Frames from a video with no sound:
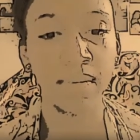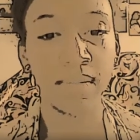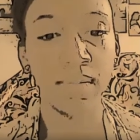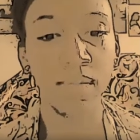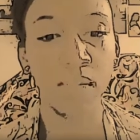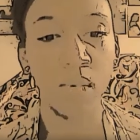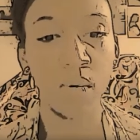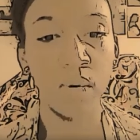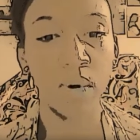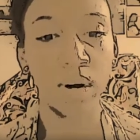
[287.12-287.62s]

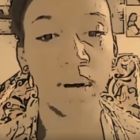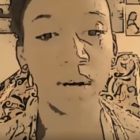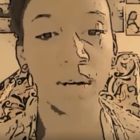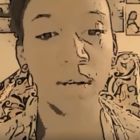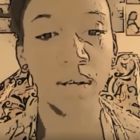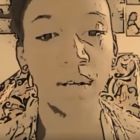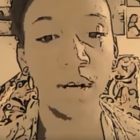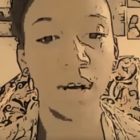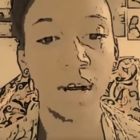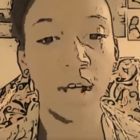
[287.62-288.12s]
more
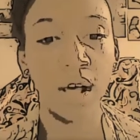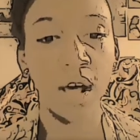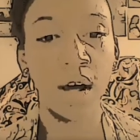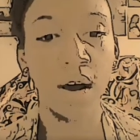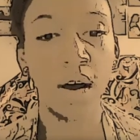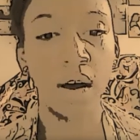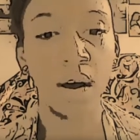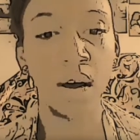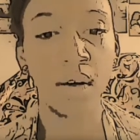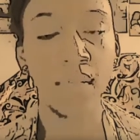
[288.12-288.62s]

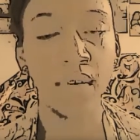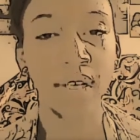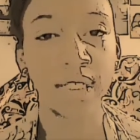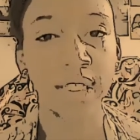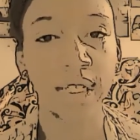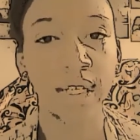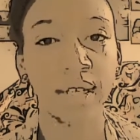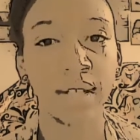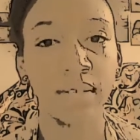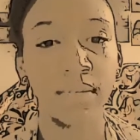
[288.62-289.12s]
off as
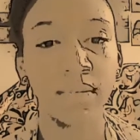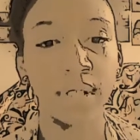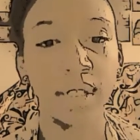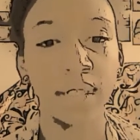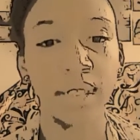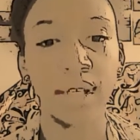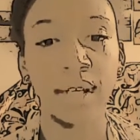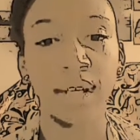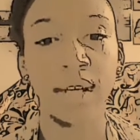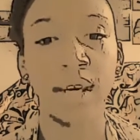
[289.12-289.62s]
like a
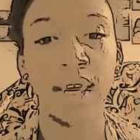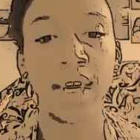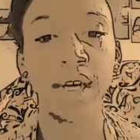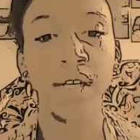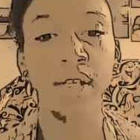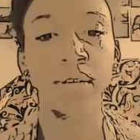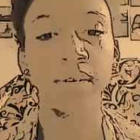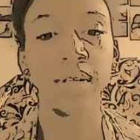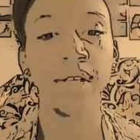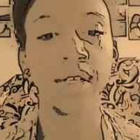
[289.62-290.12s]
really
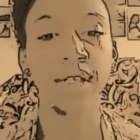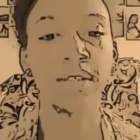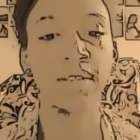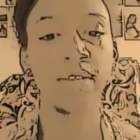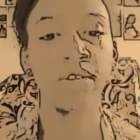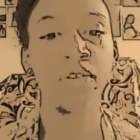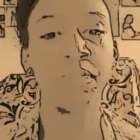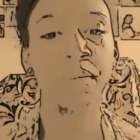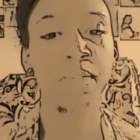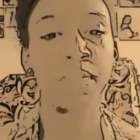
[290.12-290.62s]
ignorant and
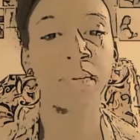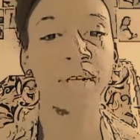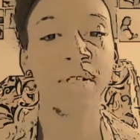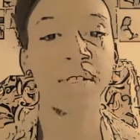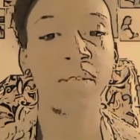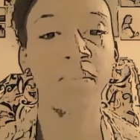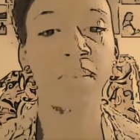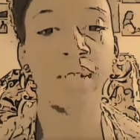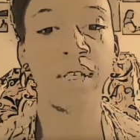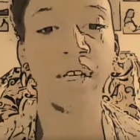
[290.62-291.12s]
stupid
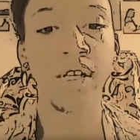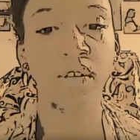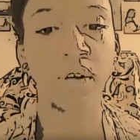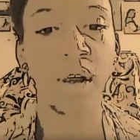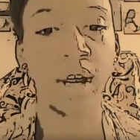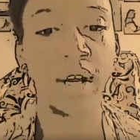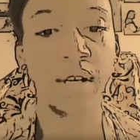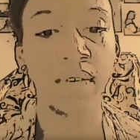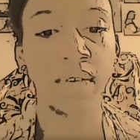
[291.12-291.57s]
person when they try to